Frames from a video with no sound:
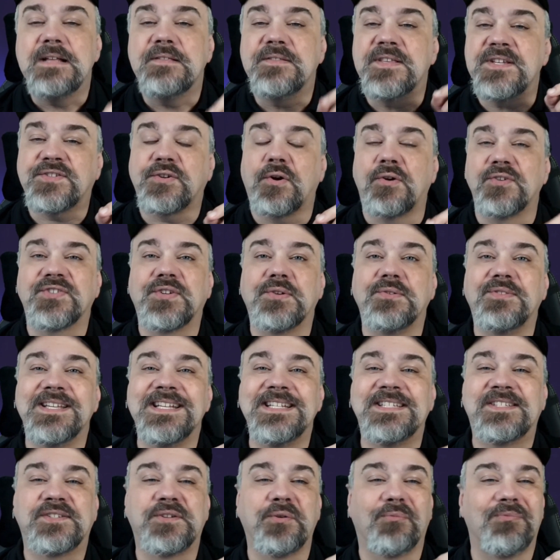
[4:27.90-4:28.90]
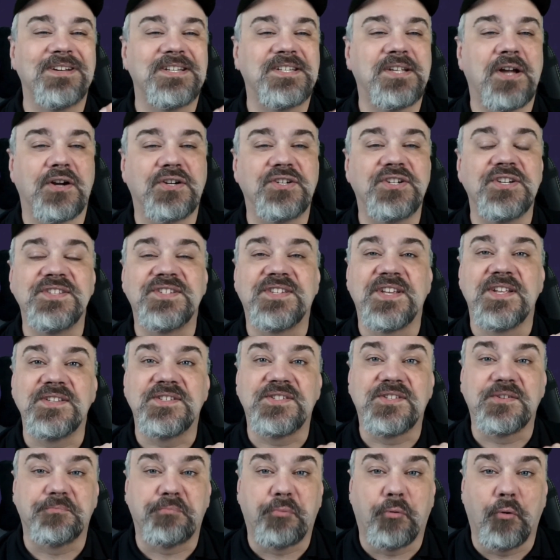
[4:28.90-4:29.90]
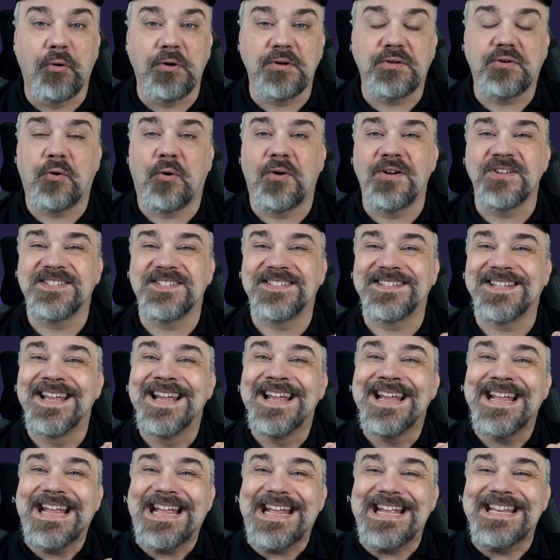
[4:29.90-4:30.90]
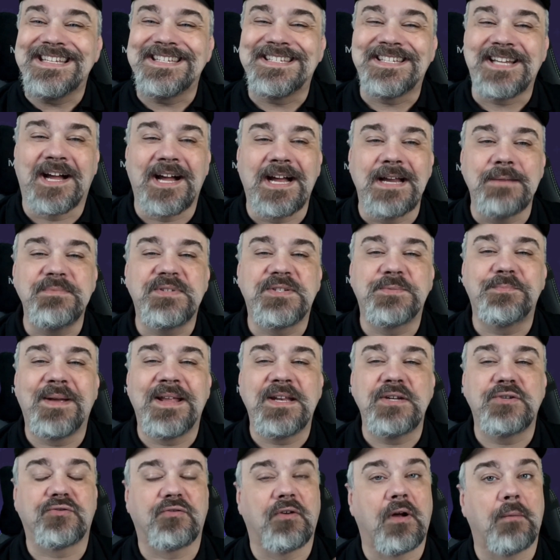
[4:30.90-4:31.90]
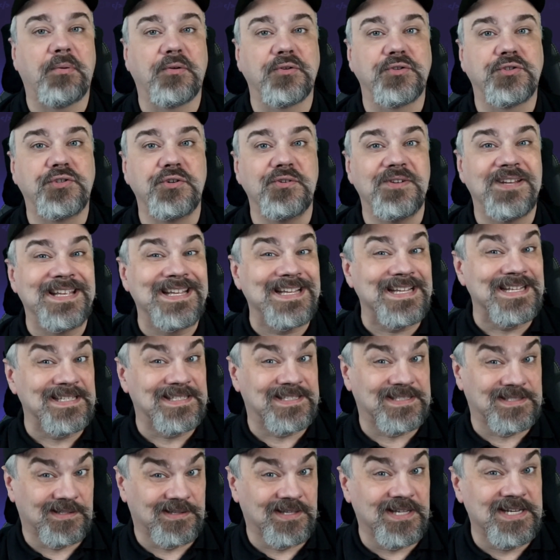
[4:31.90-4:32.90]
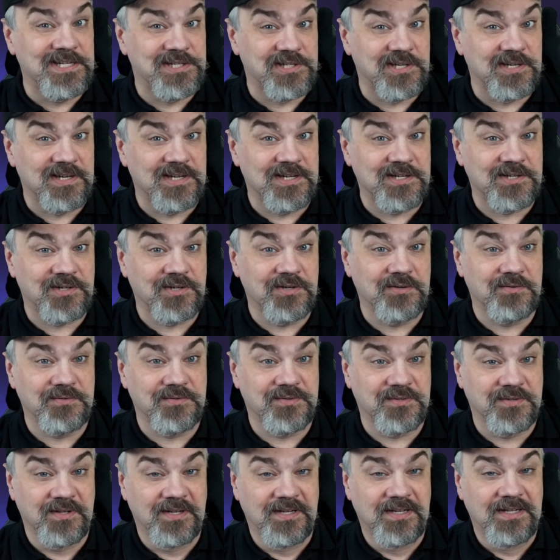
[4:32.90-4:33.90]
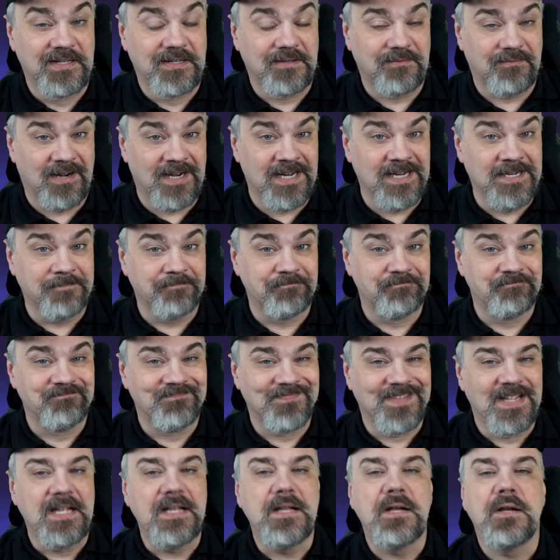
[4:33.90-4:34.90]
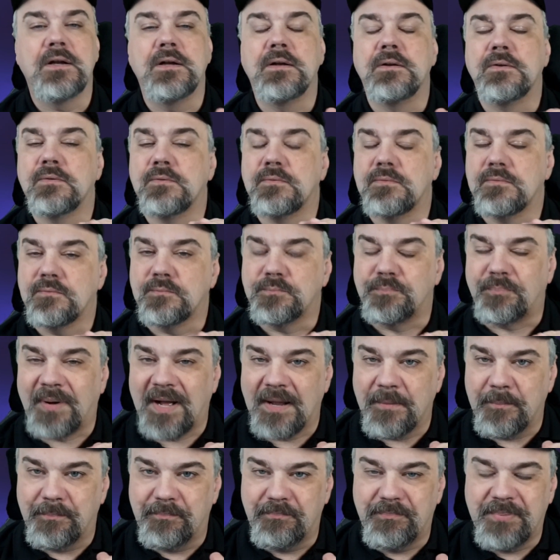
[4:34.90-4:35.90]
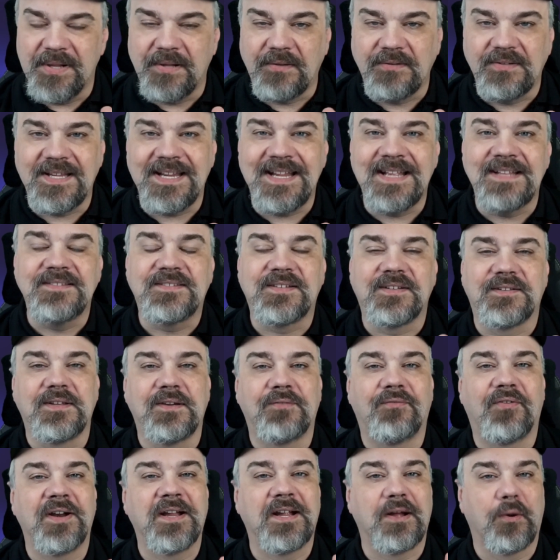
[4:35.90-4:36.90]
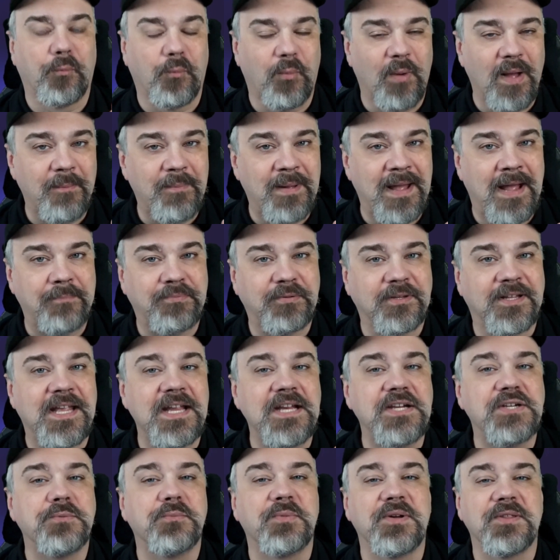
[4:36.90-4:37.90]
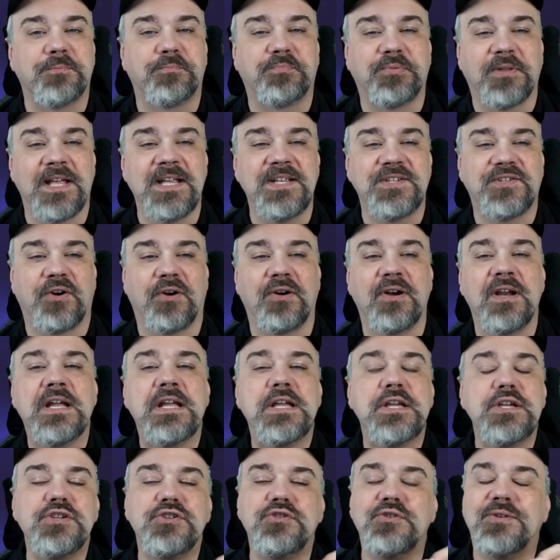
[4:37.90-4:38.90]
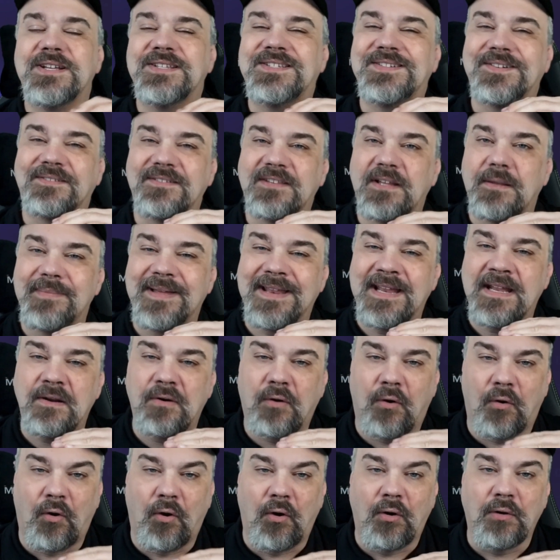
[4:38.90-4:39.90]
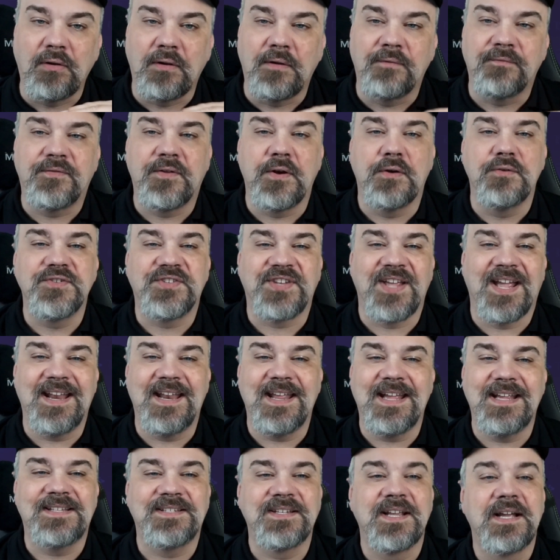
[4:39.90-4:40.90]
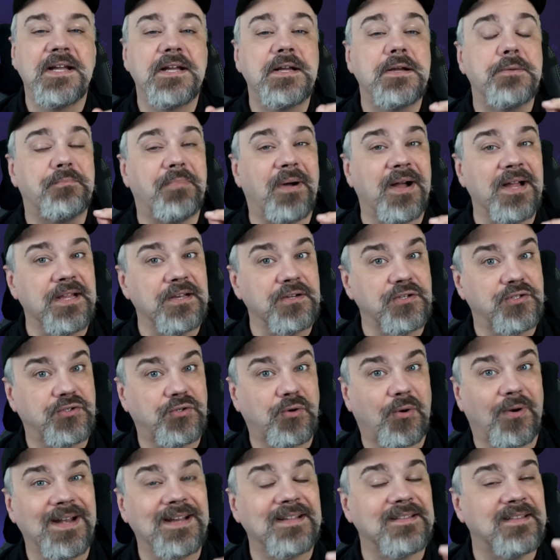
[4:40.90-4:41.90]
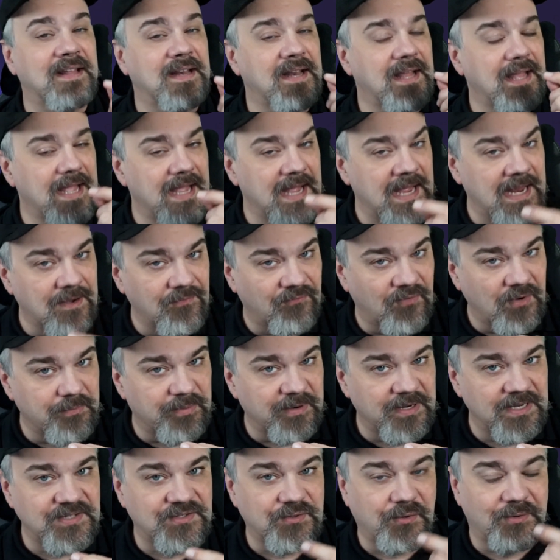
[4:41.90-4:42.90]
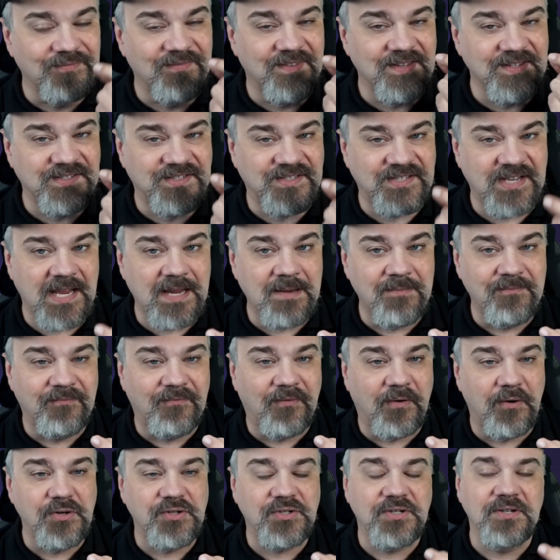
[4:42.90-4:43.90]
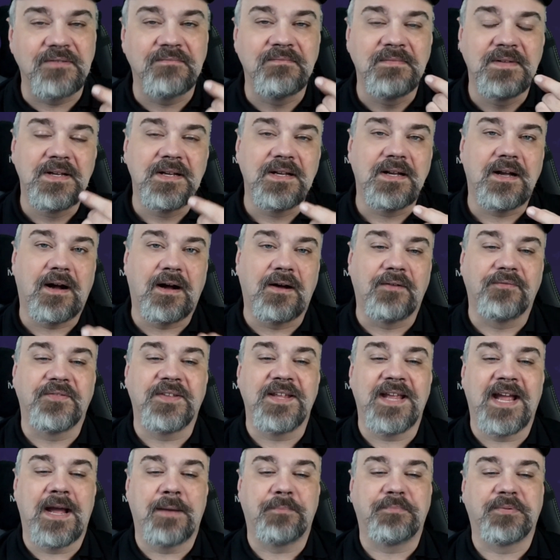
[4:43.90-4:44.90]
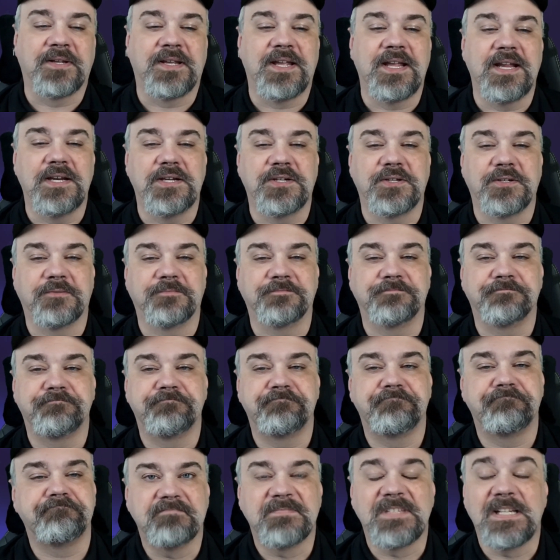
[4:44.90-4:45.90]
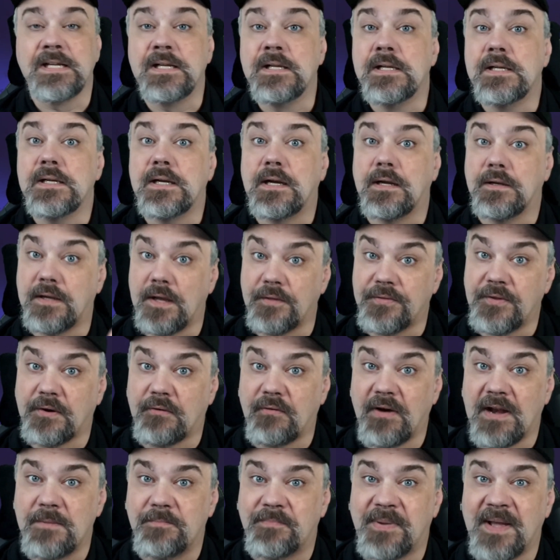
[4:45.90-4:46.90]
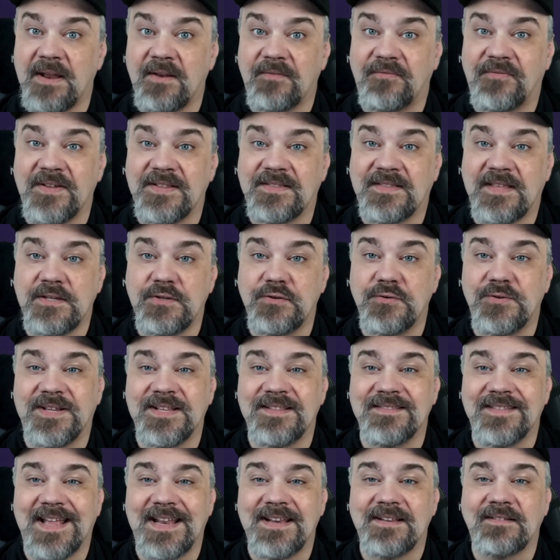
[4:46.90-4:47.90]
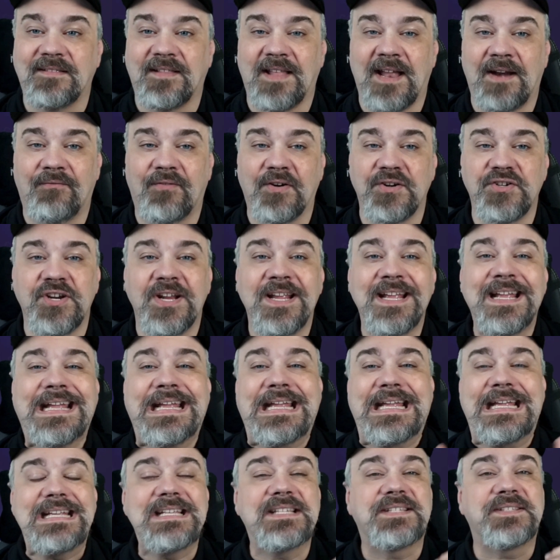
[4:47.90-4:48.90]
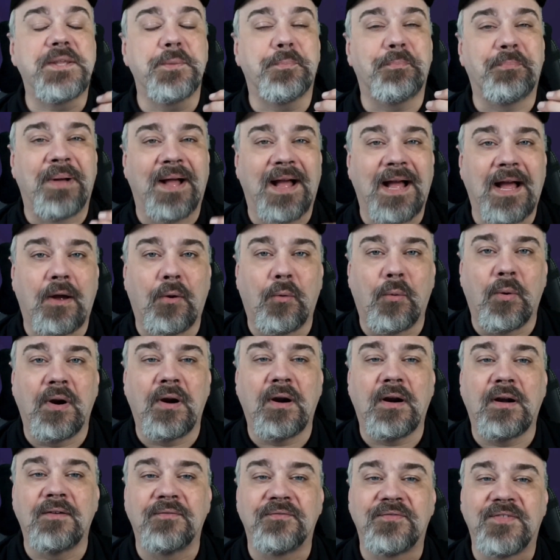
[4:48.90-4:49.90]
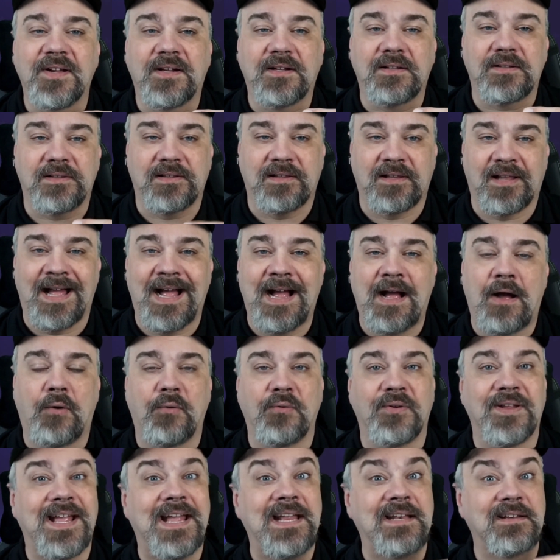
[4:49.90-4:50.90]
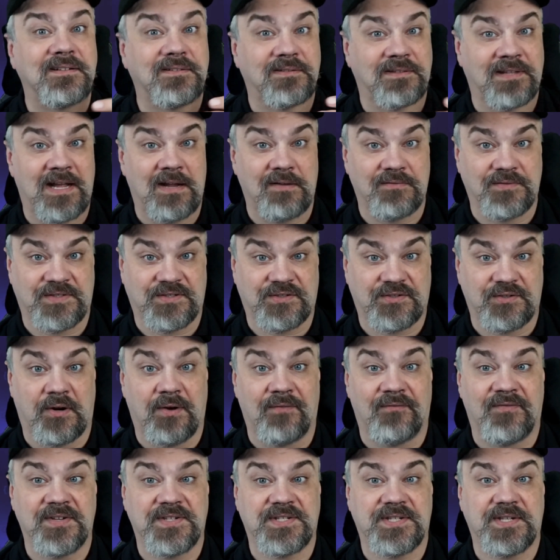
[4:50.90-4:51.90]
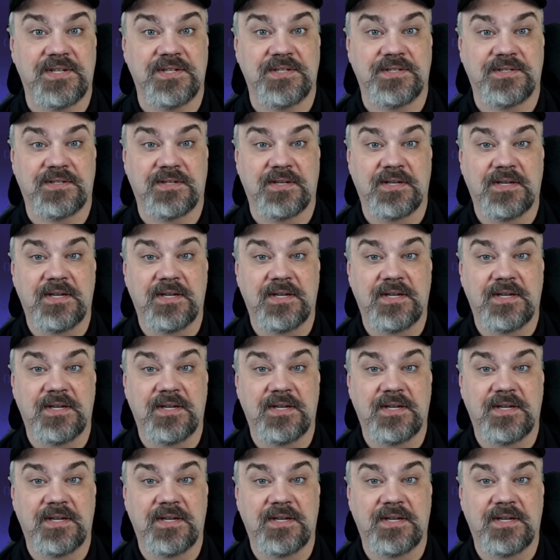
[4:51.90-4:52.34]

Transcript: This also leads to reductions in support costs and time spent troubleshooting installation issues, right? By building and delivering a web application with Blazor, you get to eliminate all of those headaches by ensuring that everybody's on the same version of the application. Another great benefit that you can then leverage is the power of the cloud and cloud services.